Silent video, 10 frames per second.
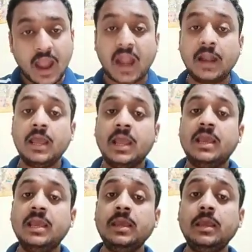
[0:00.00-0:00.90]
And
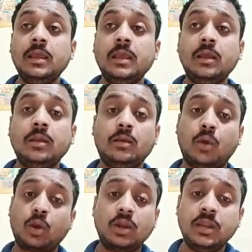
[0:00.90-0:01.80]
he,
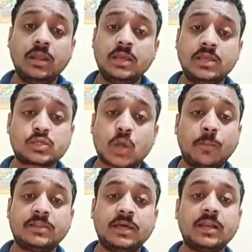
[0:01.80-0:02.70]
not only he
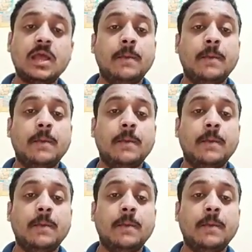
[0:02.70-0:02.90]
stopped there,